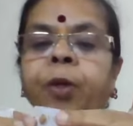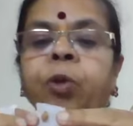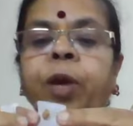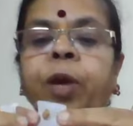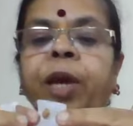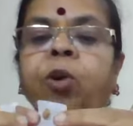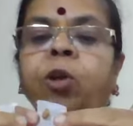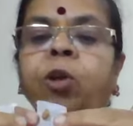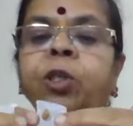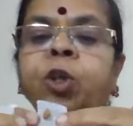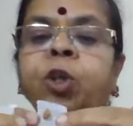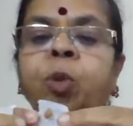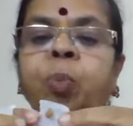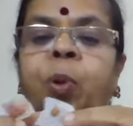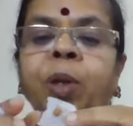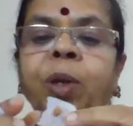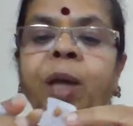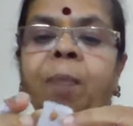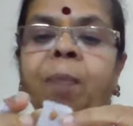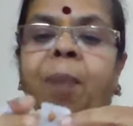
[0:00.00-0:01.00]
You can also
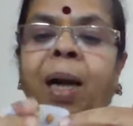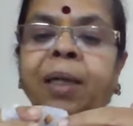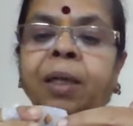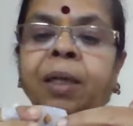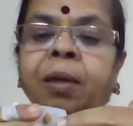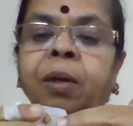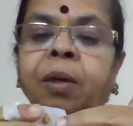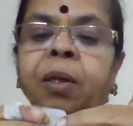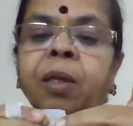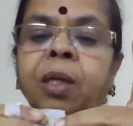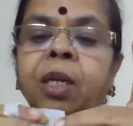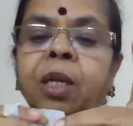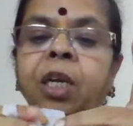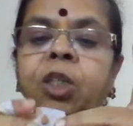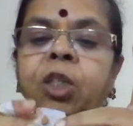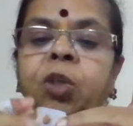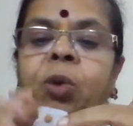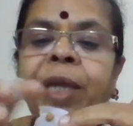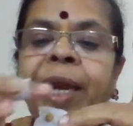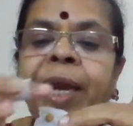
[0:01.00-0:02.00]
put a matar.
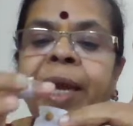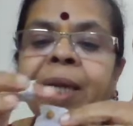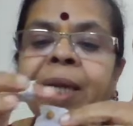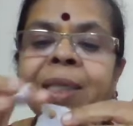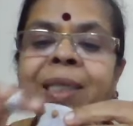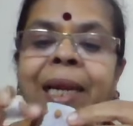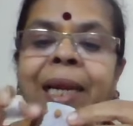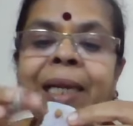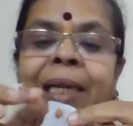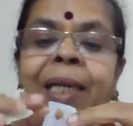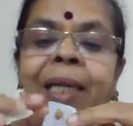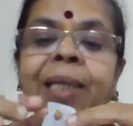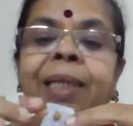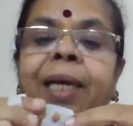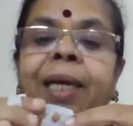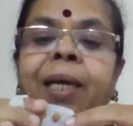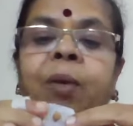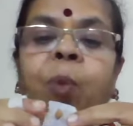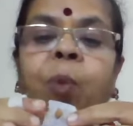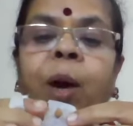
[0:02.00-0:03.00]
So take a slightly
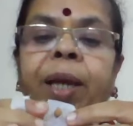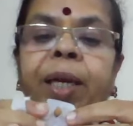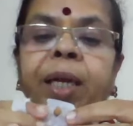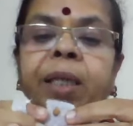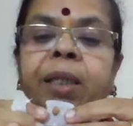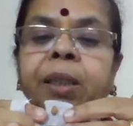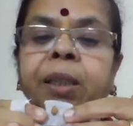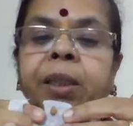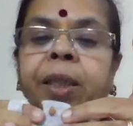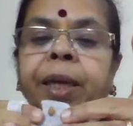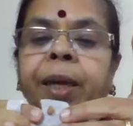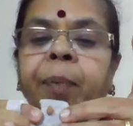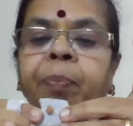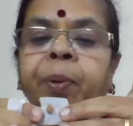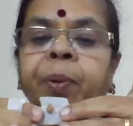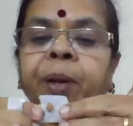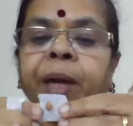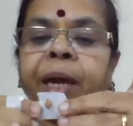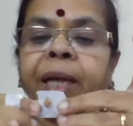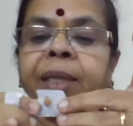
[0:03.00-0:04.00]
the 1-inch tape
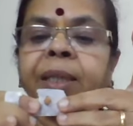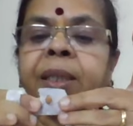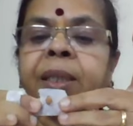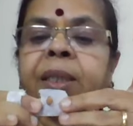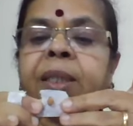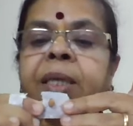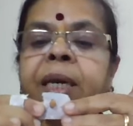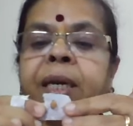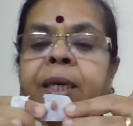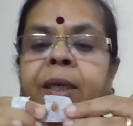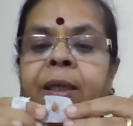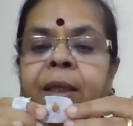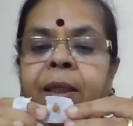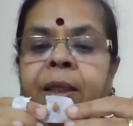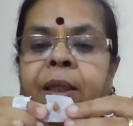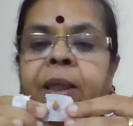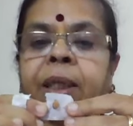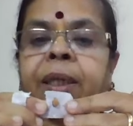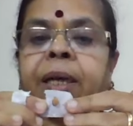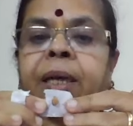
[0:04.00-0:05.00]
and stick
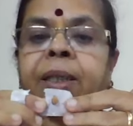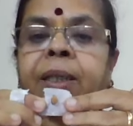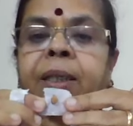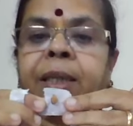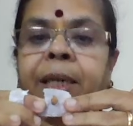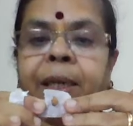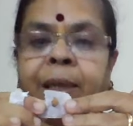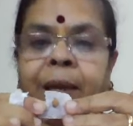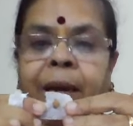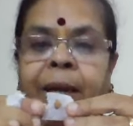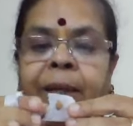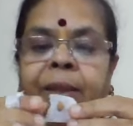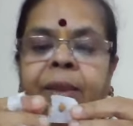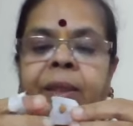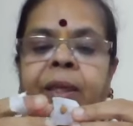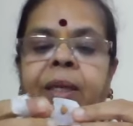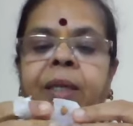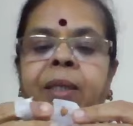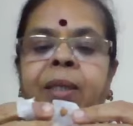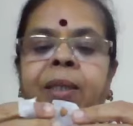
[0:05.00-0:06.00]
a chana seed like
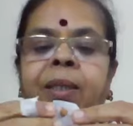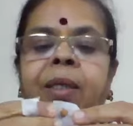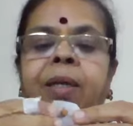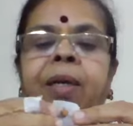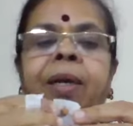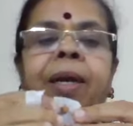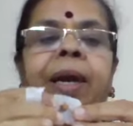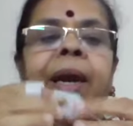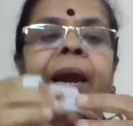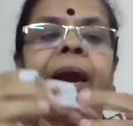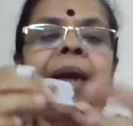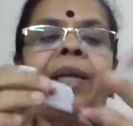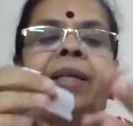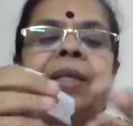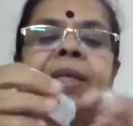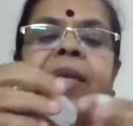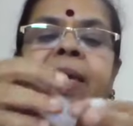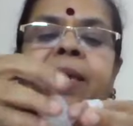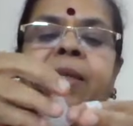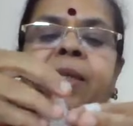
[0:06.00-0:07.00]
this.
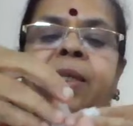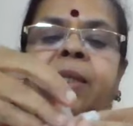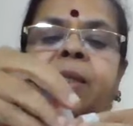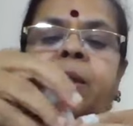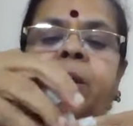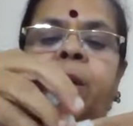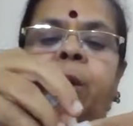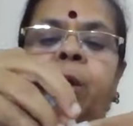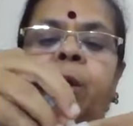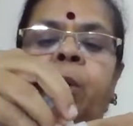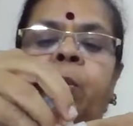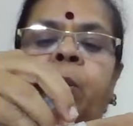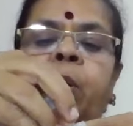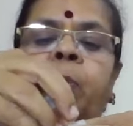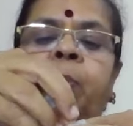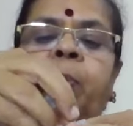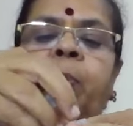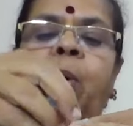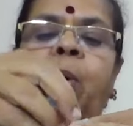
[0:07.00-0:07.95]
And this you will